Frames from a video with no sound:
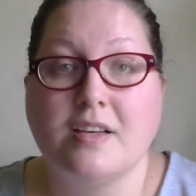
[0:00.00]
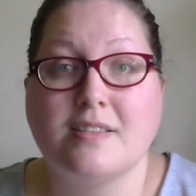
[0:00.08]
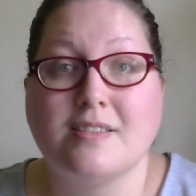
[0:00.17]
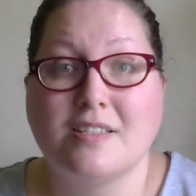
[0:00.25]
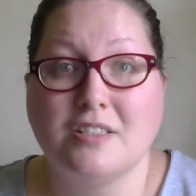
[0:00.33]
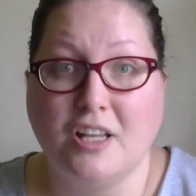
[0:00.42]

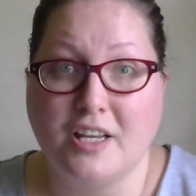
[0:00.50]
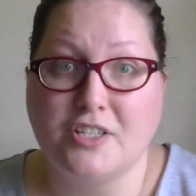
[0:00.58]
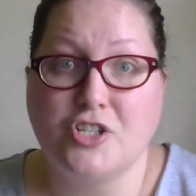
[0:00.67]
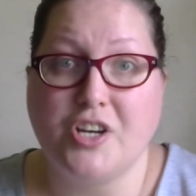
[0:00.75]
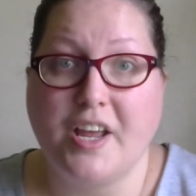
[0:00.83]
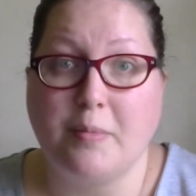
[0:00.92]

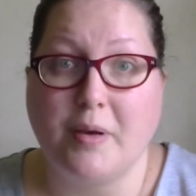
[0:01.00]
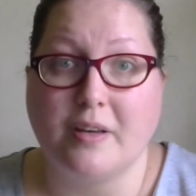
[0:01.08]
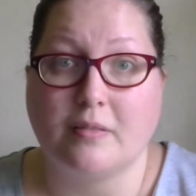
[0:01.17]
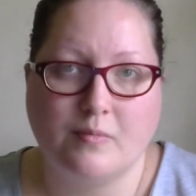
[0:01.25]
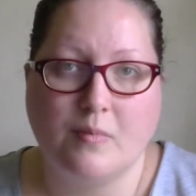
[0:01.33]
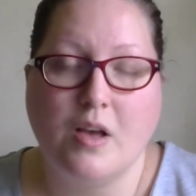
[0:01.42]
Slut-shaming.
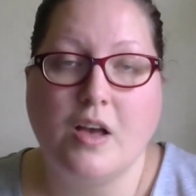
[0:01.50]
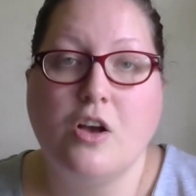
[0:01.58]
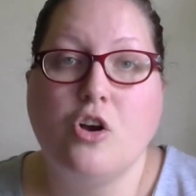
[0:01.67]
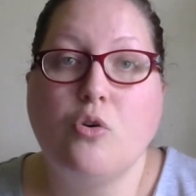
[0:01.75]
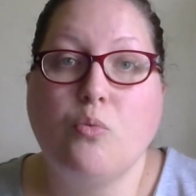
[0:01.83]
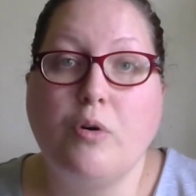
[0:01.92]

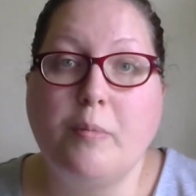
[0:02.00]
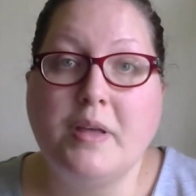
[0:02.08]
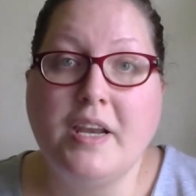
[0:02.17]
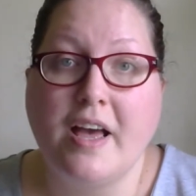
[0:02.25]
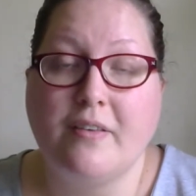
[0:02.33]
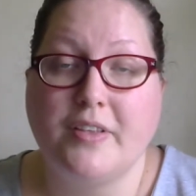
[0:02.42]

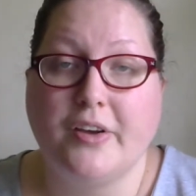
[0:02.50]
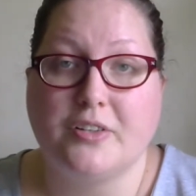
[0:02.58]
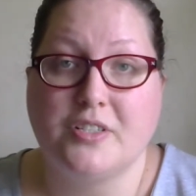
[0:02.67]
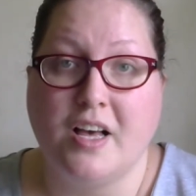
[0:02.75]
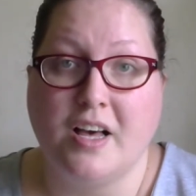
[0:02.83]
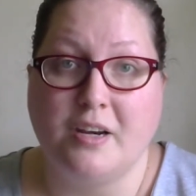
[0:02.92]
Women have the
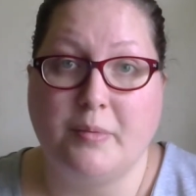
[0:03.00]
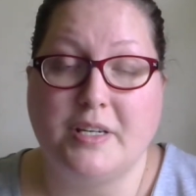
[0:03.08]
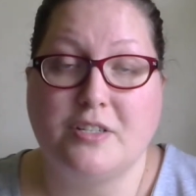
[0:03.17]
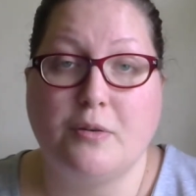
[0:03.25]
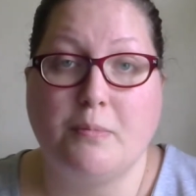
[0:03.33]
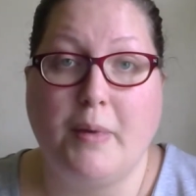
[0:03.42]
autonomy
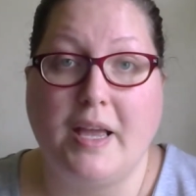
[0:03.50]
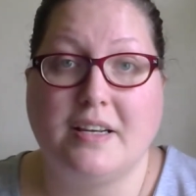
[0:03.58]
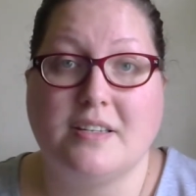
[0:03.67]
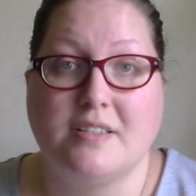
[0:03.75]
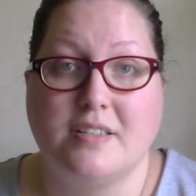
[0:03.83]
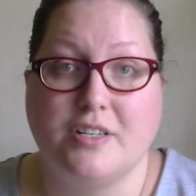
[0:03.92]
to make
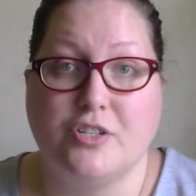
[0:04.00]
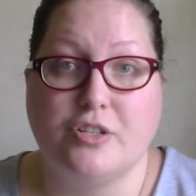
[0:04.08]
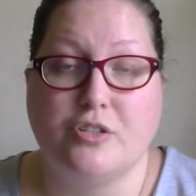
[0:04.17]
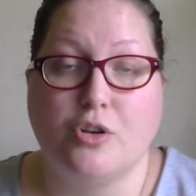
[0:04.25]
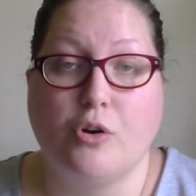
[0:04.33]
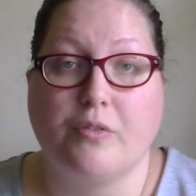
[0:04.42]

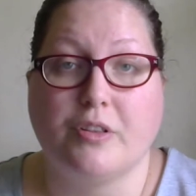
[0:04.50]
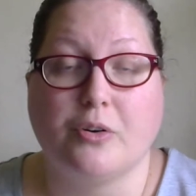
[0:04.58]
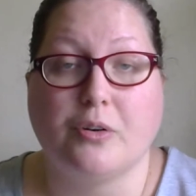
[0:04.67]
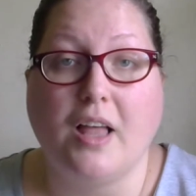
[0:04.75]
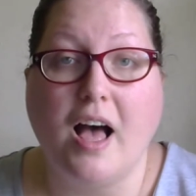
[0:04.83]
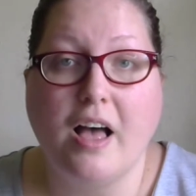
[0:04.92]
decisions over their
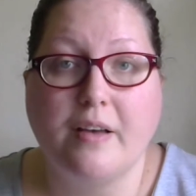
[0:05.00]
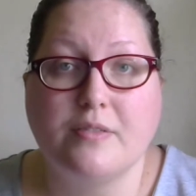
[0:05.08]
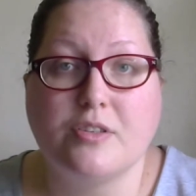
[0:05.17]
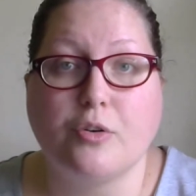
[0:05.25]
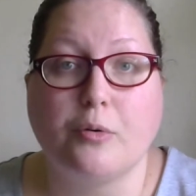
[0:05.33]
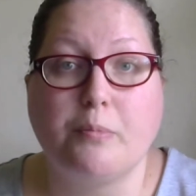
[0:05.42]

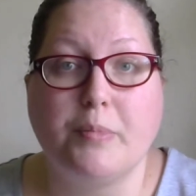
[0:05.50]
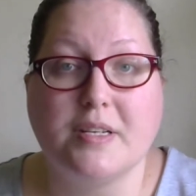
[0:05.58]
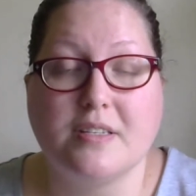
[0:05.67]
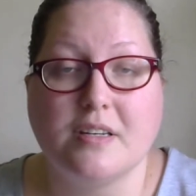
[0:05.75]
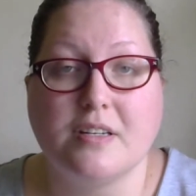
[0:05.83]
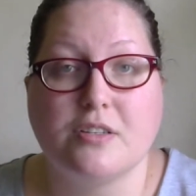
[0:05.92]
lives, their
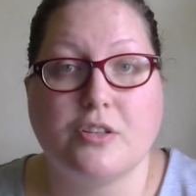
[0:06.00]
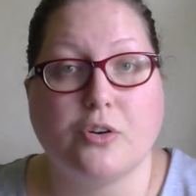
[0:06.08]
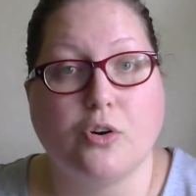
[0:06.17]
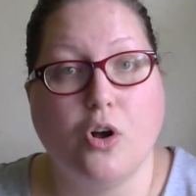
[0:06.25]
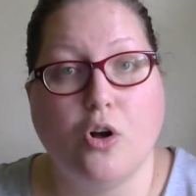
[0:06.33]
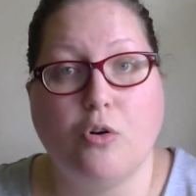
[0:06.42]
business, their
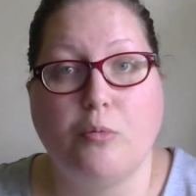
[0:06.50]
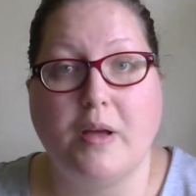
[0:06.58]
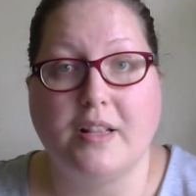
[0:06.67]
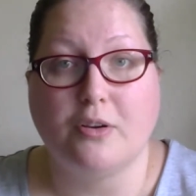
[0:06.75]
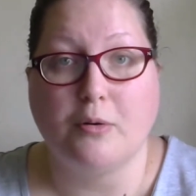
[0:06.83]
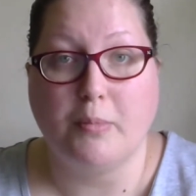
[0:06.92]
home,
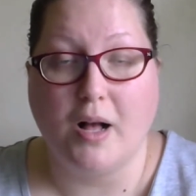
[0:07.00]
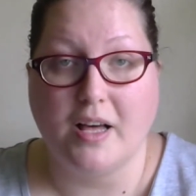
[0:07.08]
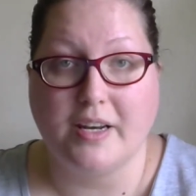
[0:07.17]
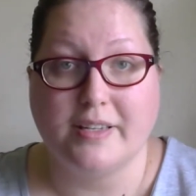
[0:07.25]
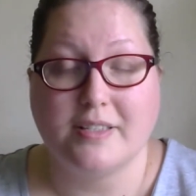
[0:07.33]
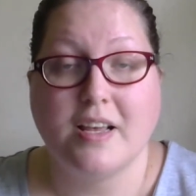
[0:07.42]
and their
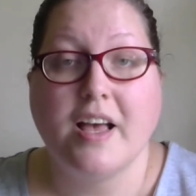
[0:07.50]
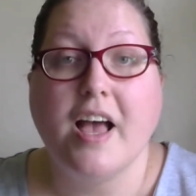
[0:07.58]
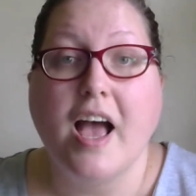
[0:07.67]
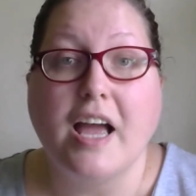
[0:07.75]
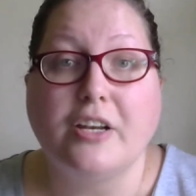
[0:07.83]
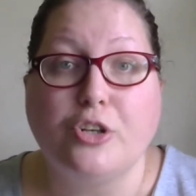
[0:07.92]
bodies,
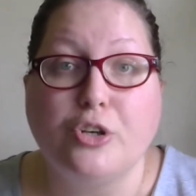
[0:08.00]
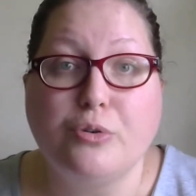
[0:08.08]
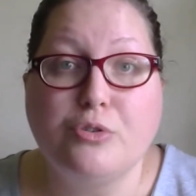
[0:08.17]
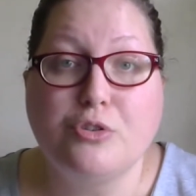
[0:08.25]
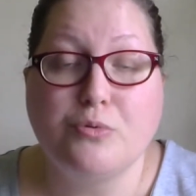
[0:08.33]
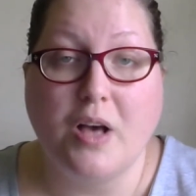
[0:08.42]
and
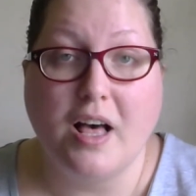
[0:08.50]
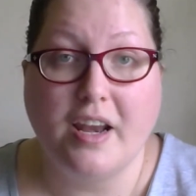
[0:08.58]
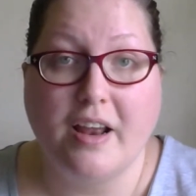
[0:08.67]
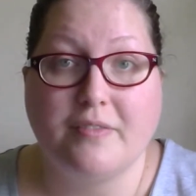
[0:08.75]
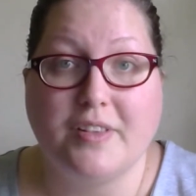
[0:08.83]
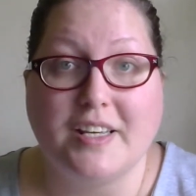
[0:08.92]
you do not
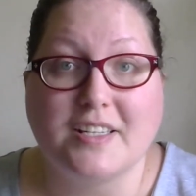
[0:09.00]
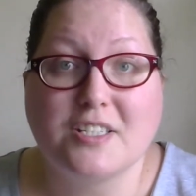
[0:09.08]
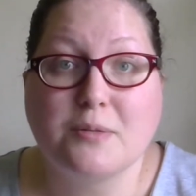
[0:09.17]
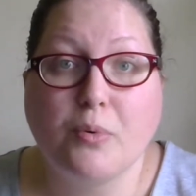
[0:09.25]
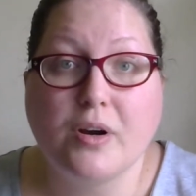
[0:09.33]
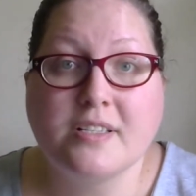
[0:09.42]
have the
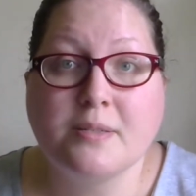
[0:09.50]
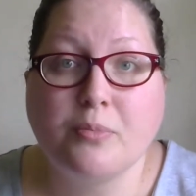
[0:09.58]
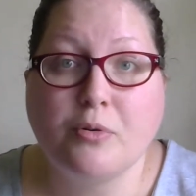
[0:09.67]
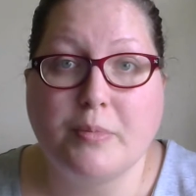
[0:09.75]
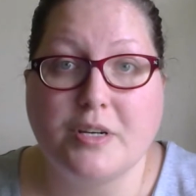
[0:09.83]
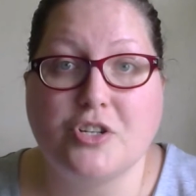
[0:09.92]
express
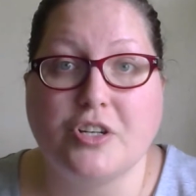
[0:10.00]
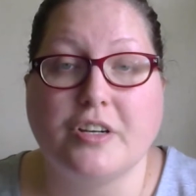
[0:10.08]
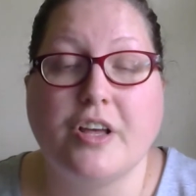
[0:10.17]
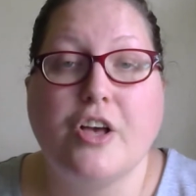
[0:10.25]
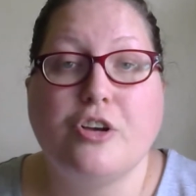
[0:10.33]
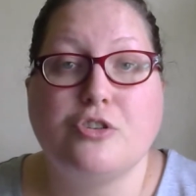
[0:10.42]
permission
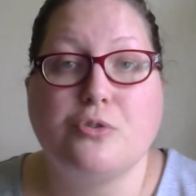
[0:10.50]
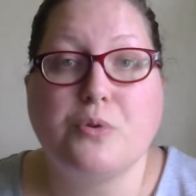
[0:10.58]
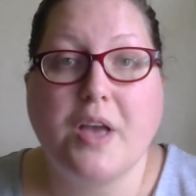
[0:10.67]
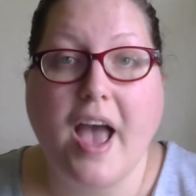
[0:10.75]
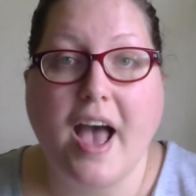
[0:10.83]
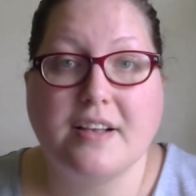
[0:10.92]
to
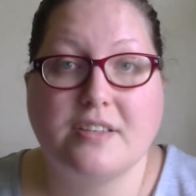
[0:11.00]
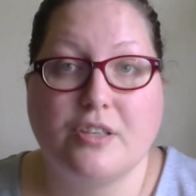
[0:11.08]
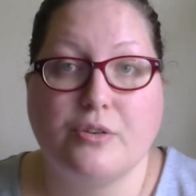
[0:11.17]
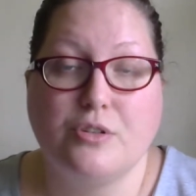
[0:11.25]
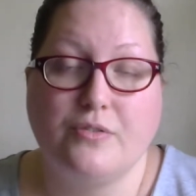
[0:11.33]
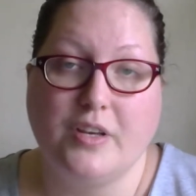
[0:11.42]
cast
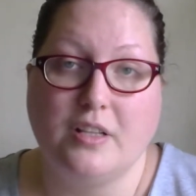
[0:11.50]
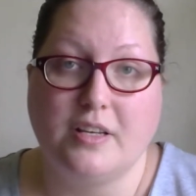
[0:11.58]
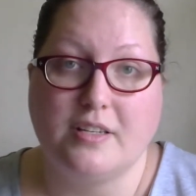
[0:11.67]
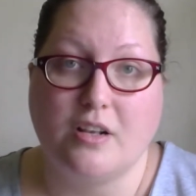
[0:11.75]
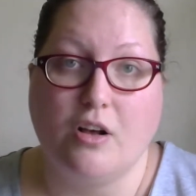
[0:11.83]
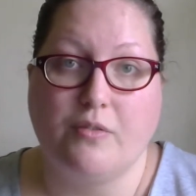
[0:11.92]
those
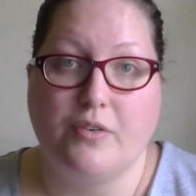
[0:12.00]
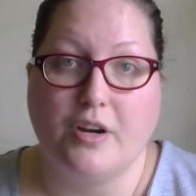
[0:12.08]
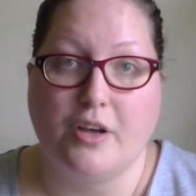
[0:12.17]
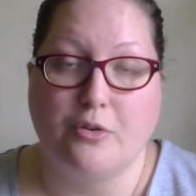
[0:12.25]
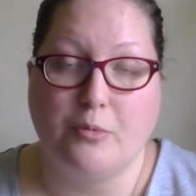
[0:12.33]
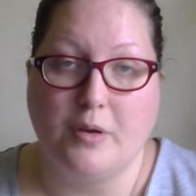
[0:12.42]
feelings off on
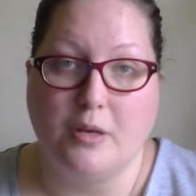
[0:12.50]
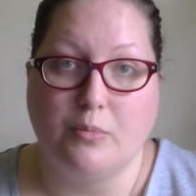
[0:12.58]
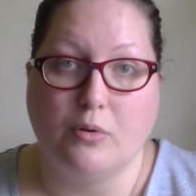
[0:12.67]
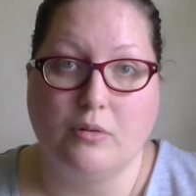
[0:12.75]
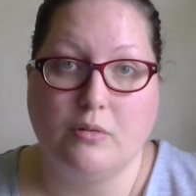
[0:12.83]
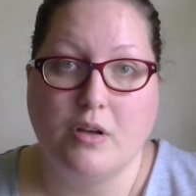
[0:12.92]
other
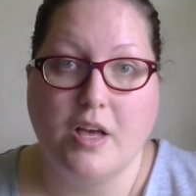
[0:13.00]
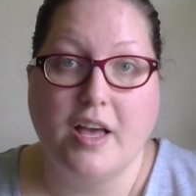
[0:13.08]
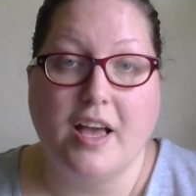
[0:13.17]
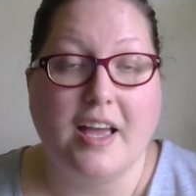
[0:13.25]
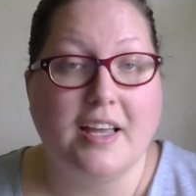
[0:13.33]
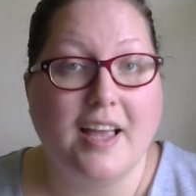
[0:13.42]
people.
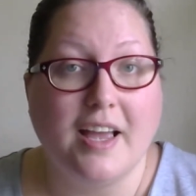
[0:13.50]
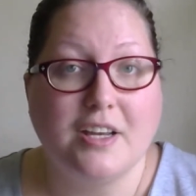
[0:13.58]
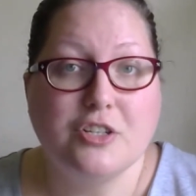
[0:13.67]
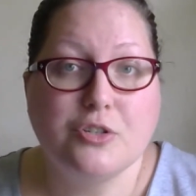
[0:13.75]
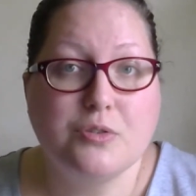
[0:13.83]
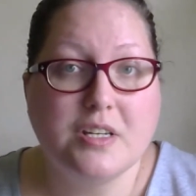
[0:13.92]
In
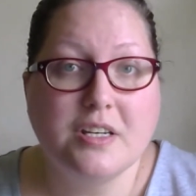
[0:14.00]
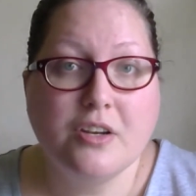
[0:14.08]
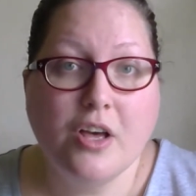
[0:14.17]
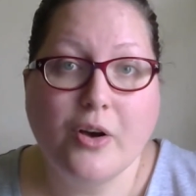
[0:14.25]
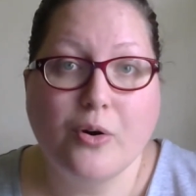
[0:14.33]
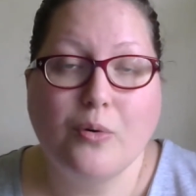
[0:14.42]
case you didn't
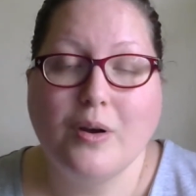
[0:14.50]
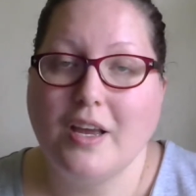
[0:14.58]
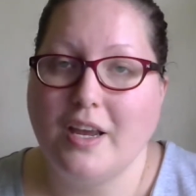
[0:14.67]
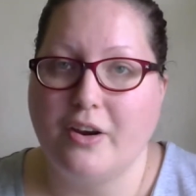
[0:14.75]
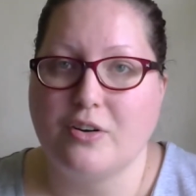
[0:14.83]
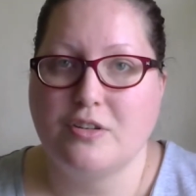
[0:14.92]
know,
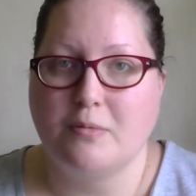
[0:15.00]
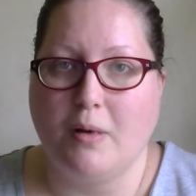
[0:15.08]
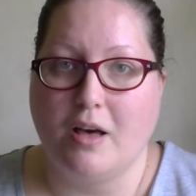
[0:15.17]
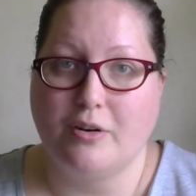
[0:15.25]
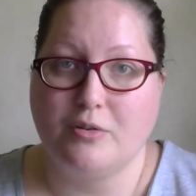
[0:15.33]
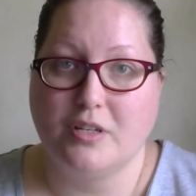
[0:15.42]
here's a
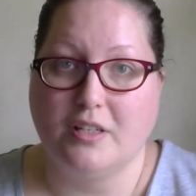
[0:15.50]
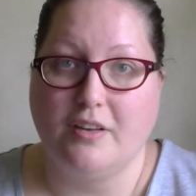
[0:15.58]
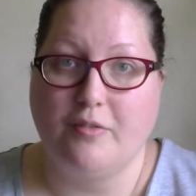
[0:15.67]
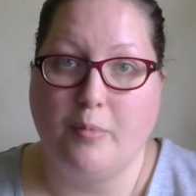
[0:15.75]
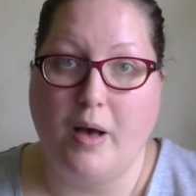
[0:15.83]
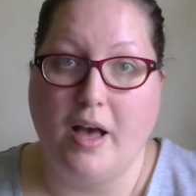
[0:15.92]
motto to
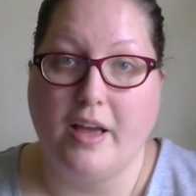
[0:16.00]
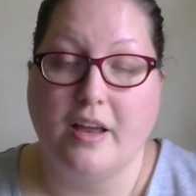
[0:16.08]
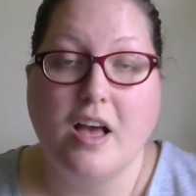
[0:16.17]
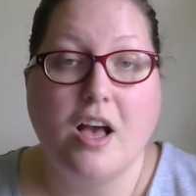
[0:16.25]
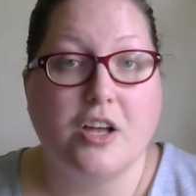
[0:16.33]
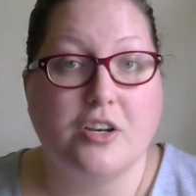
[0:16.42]
live by.
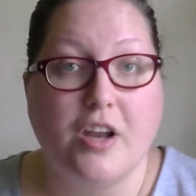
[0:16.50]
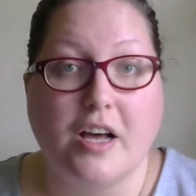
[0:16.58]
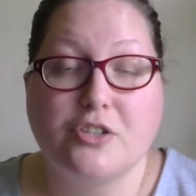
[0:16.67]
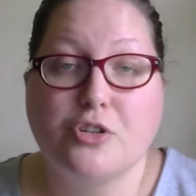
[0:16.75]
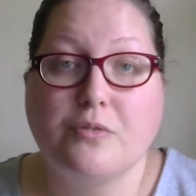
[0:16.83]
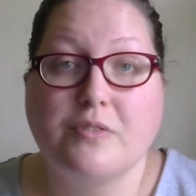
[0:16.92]

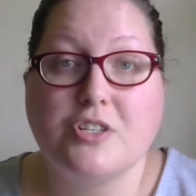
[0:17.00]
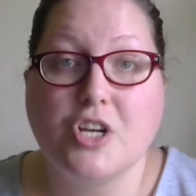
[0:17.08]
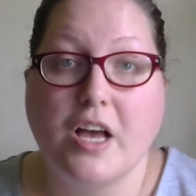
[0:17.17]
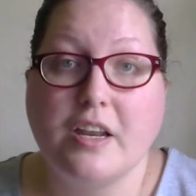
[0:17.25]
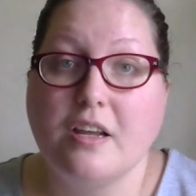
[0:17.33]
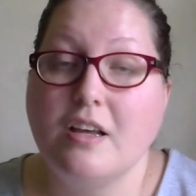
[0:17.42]
Not your
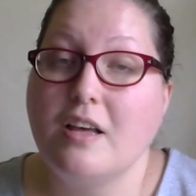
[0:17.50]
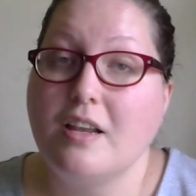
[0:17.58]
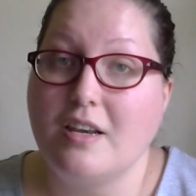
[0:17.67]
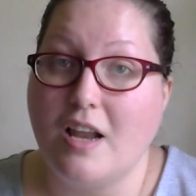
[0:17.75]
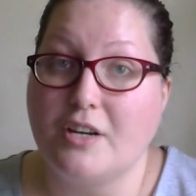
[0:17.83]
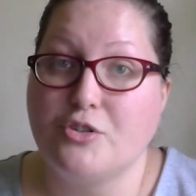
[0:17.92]
vagina,
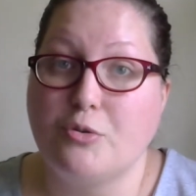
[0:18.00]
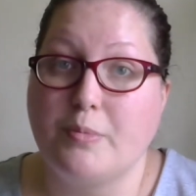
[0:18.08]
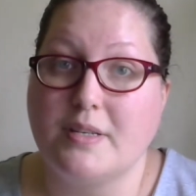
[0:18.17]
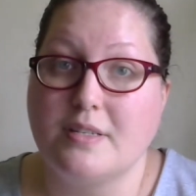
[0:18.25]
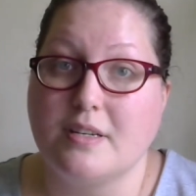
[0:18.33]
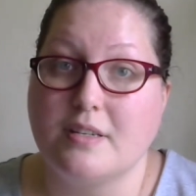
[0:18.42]
not your
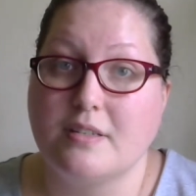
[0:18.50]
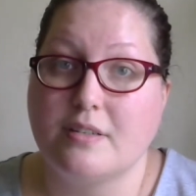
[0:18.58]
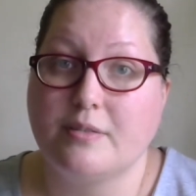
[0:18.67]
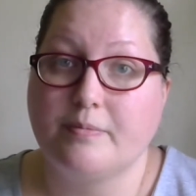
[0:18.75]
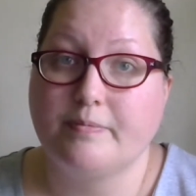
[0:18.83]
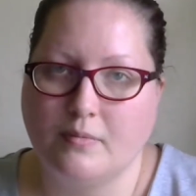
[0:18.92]
business.